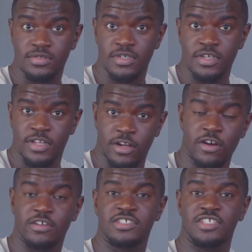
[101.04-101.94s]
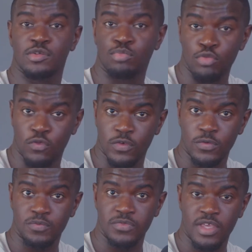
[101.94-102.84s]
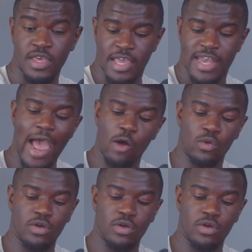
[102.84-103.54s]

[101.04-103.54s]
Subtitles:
Their currency is approval. Now,